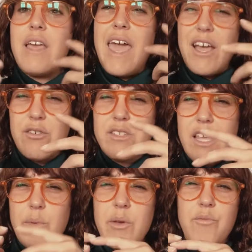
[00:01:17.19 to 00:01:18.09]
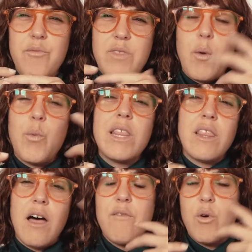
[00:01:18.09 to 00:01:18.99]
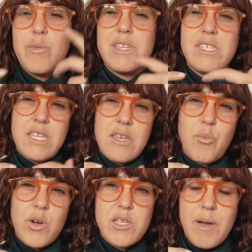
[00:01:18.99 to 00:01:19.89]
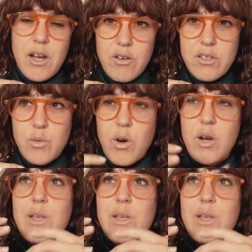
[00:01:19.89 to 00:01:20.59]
angles that we love when we see Boys by Girls work.